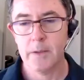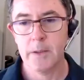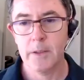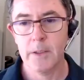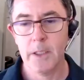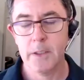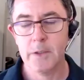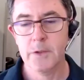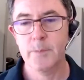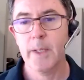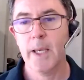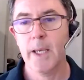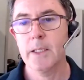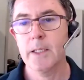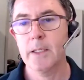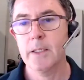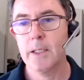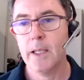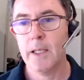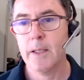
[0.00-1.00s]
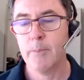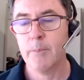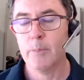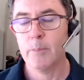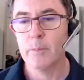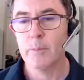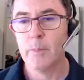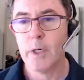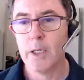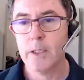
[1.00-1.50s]
expanded their
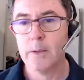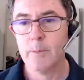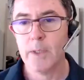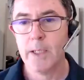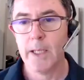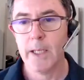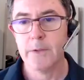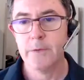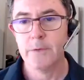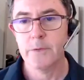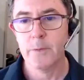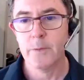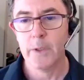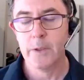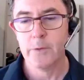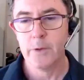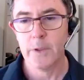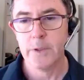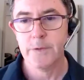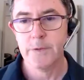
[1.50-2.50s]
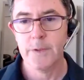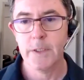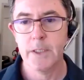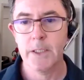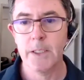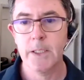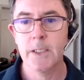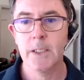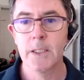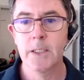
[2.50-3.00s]
mine plans to increase
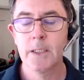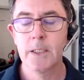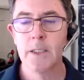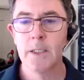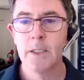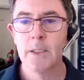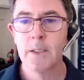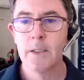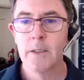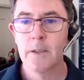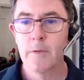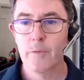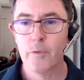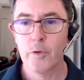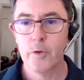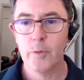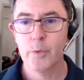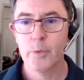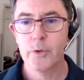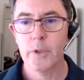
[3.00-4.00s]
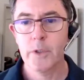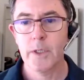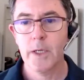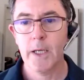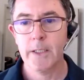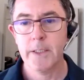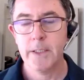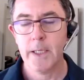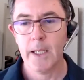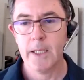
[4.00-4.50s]
the throughput
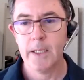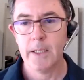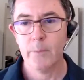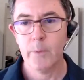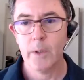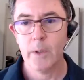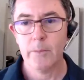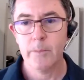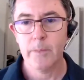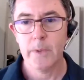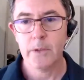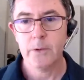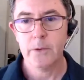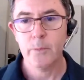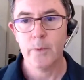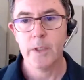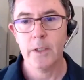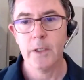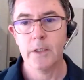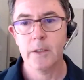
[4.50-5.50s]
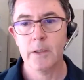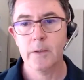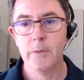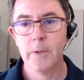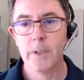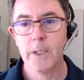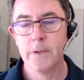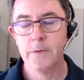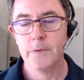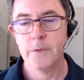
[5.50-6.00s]
at the Andy Well mill when
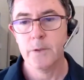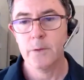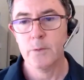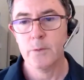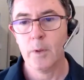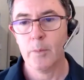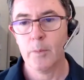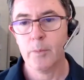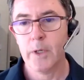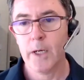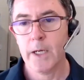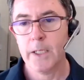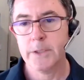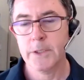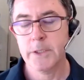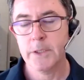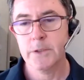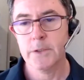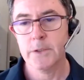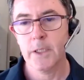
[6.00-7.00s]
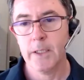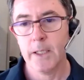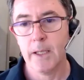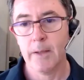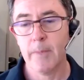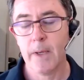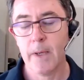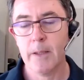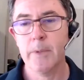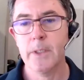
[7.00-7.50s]
it gets into operation. So that
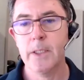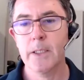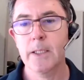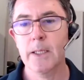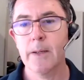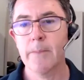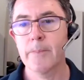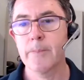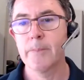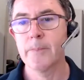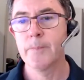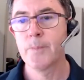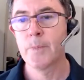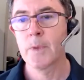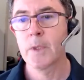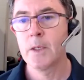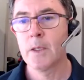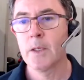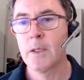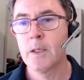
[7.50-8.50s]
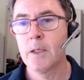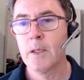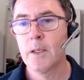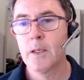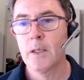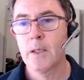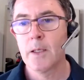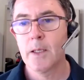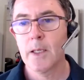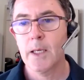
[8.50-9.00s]
may become
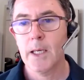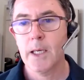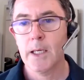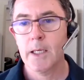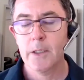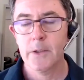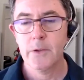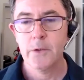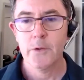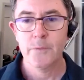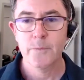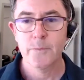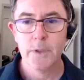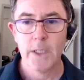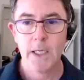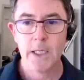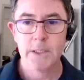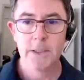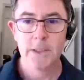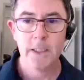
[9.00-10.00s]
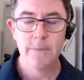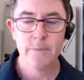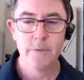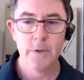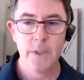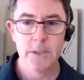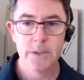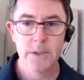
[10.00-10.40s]
a useful asset for us